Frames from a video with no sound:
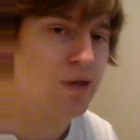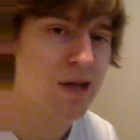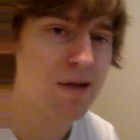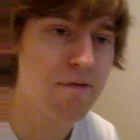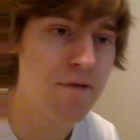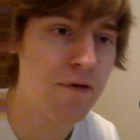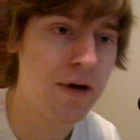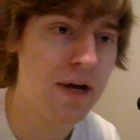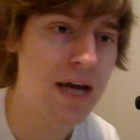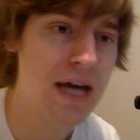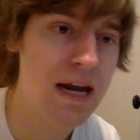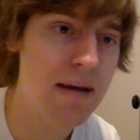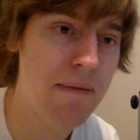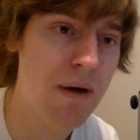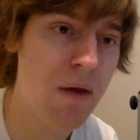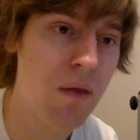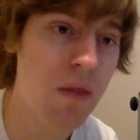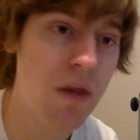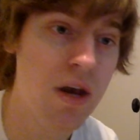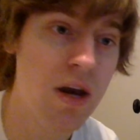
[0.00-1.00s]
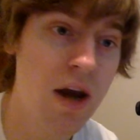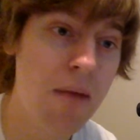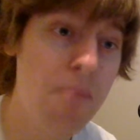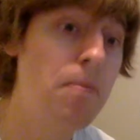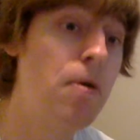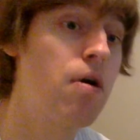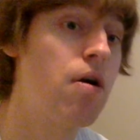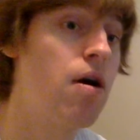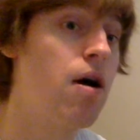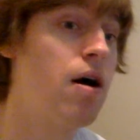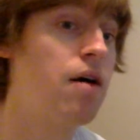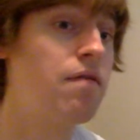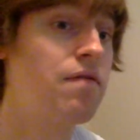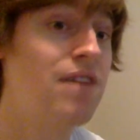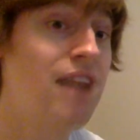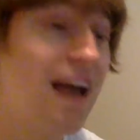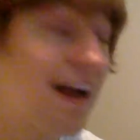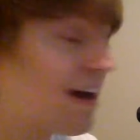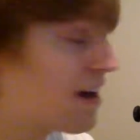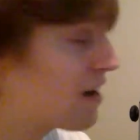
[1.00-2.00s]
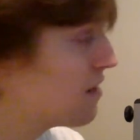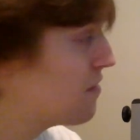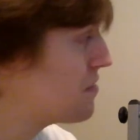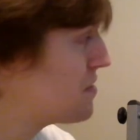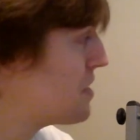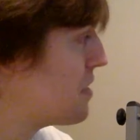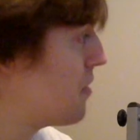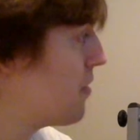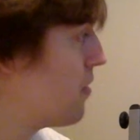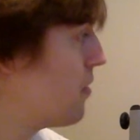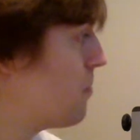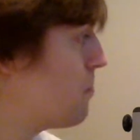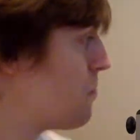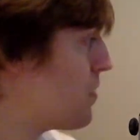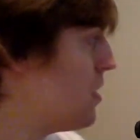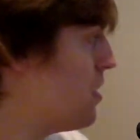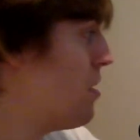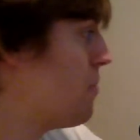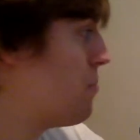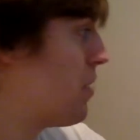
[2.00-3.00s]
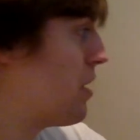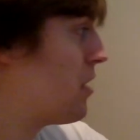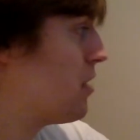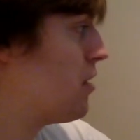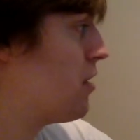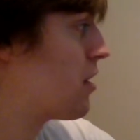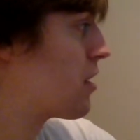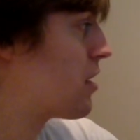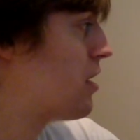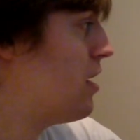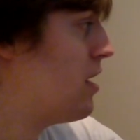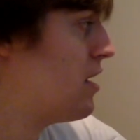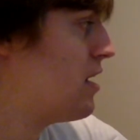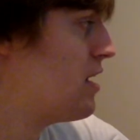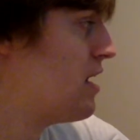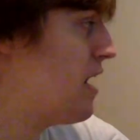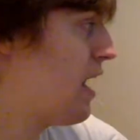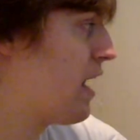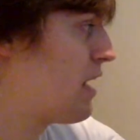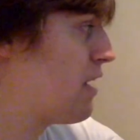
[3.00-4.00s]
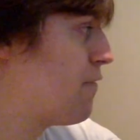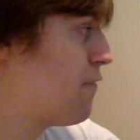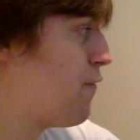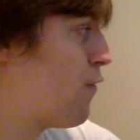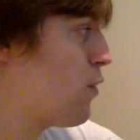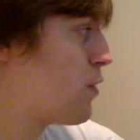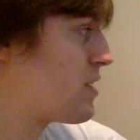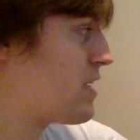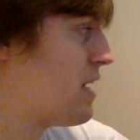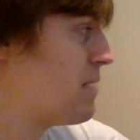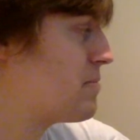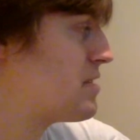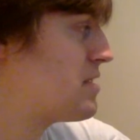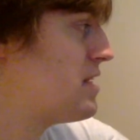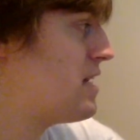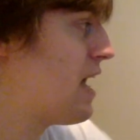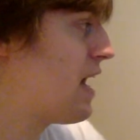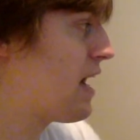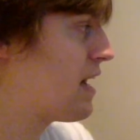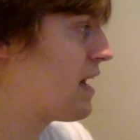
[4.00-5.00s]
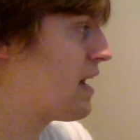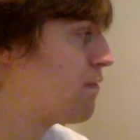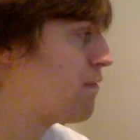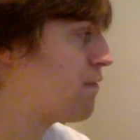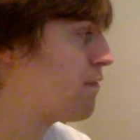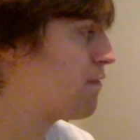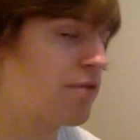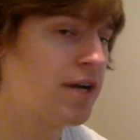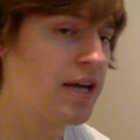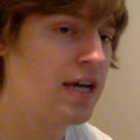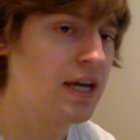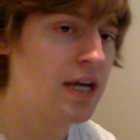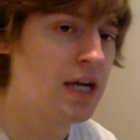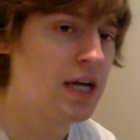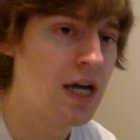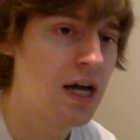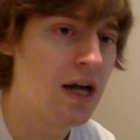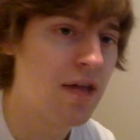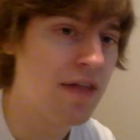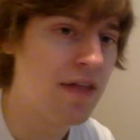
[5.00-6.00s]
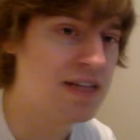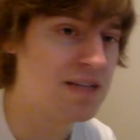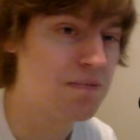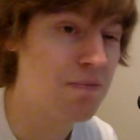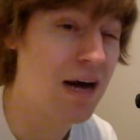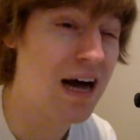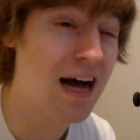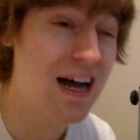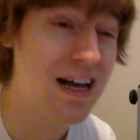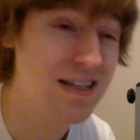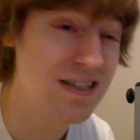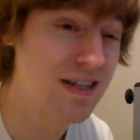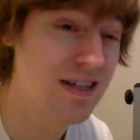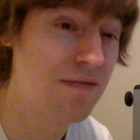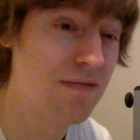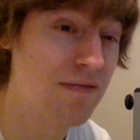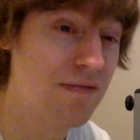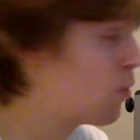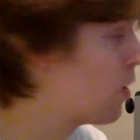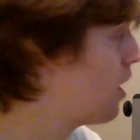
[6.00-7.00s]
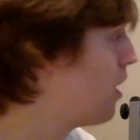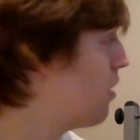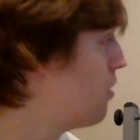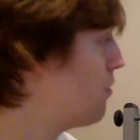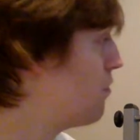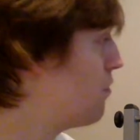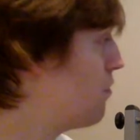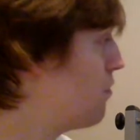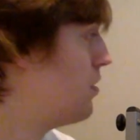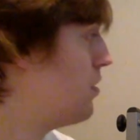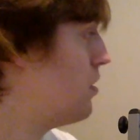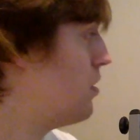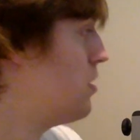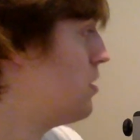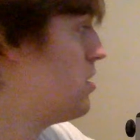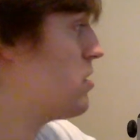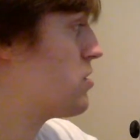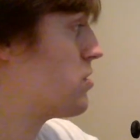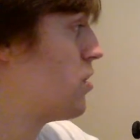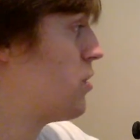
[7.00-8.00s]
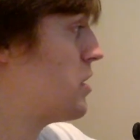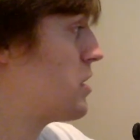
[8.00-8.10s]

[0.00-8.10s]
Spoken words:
they forget about the number of negatives here. But look, -4 times -3, that's positive 12. So